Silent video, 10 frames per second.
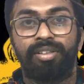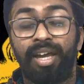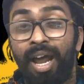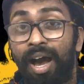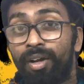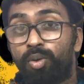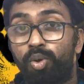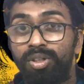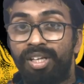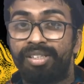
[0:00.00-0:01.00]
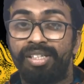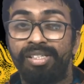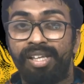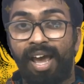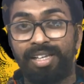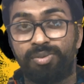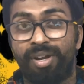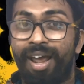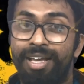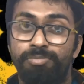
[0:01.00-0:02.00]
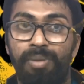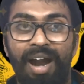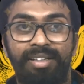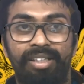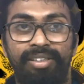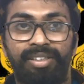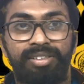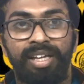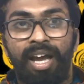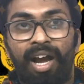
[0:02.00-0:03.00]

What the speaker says: There are good Tithis as well as bad Tithis,